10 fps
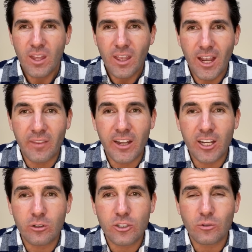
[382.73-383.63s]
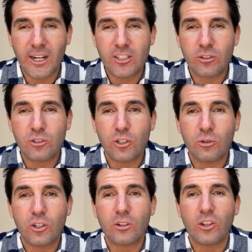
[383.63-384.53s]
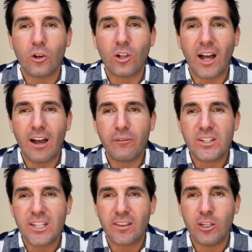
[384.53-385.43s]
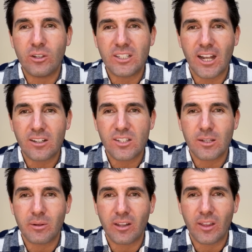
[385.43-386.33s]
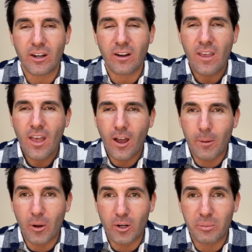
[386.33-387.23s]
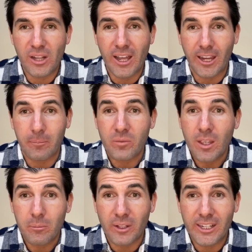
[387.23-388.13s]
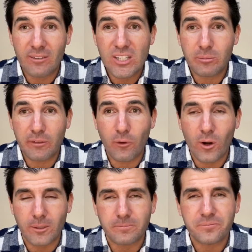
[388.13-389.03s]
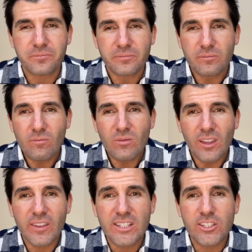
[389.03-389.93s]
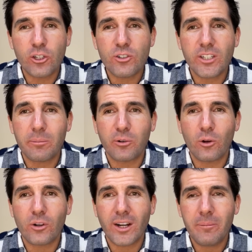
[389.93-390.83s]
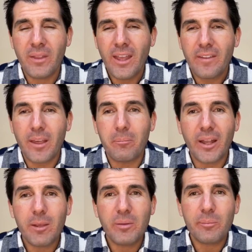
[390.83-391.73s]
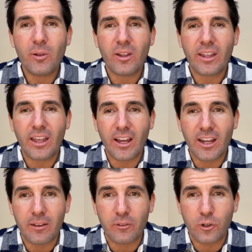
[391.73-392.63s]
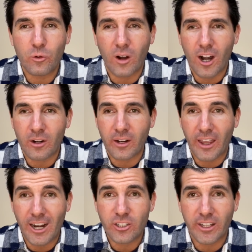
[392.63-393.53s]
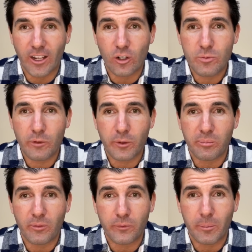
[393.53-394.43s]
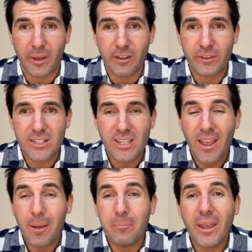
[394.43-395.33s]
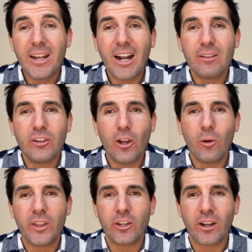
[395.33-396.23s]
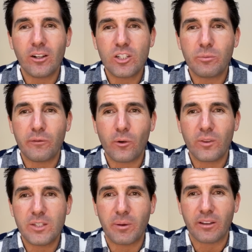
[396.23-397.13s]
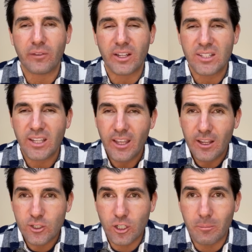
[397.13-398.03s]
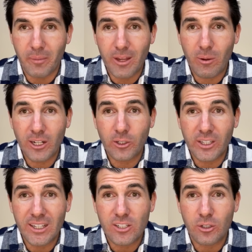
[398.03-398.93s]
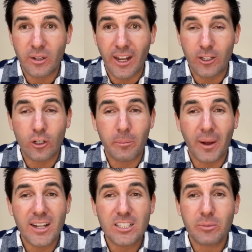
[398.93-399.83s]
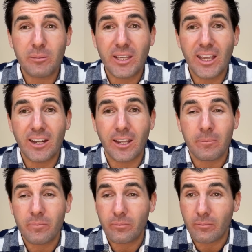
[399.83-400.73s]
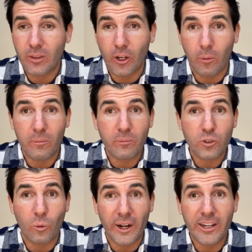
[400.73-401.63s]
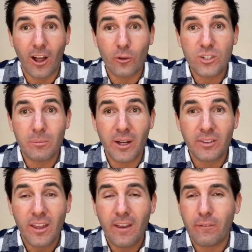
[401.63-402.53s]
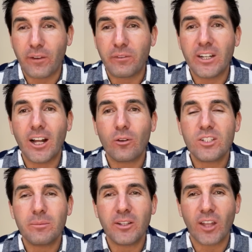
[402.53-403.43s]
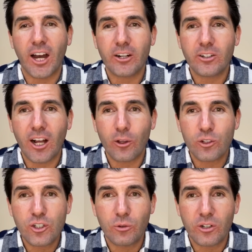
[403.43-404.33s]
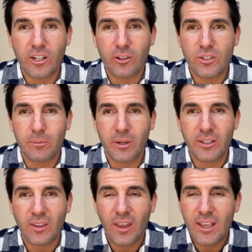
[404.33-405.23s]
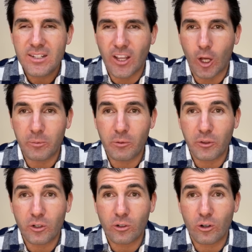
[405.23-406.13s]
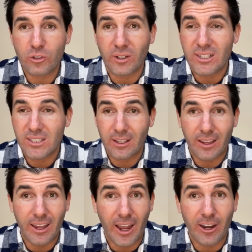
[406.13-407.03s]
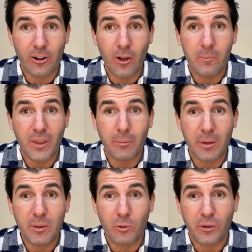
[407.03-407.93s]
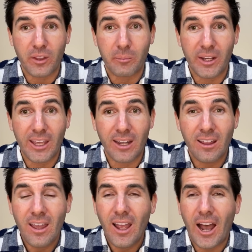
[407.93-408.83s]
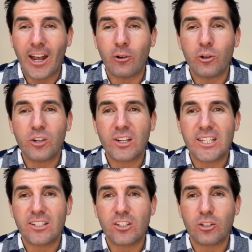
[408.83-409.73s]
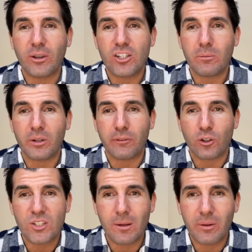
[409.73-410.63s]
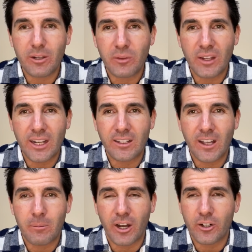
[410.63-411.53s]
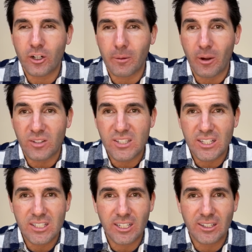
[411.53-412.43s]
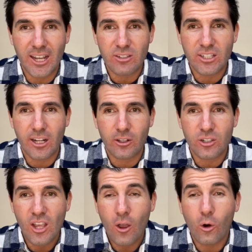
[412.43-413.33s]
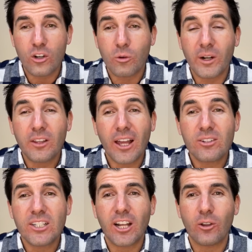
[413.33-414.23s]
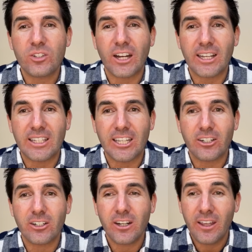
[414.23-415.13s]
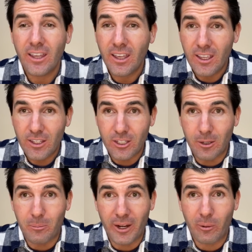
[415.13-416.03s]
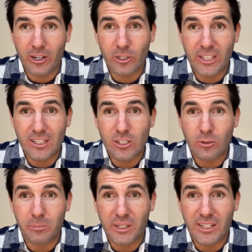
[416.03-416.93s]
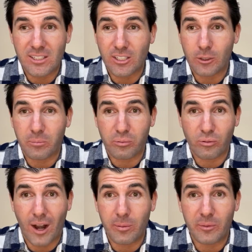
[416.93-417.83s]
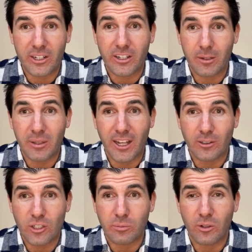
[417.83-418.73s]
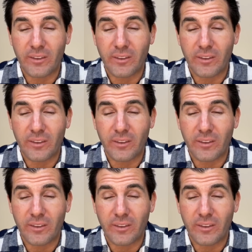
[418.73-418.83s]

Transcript: And then it'll direct you to your local office, and then you can talk to somebody there about applying. But like I've said before. This is usually a program that many people uh, who are actually eligible for, for benefits may not even know that you're eligible for these benefits. So you may want to look into it and you could possibly be getting, you know, $20 a month, $50 a month, $100, $200 a month to help you with your groceries. I don't know. It might be worth it. But again, I don't know your exact situation. But if you're somebody with an income under about $16,000 or $20,000 a year, you might want to look into it because you probably are going to be eligible.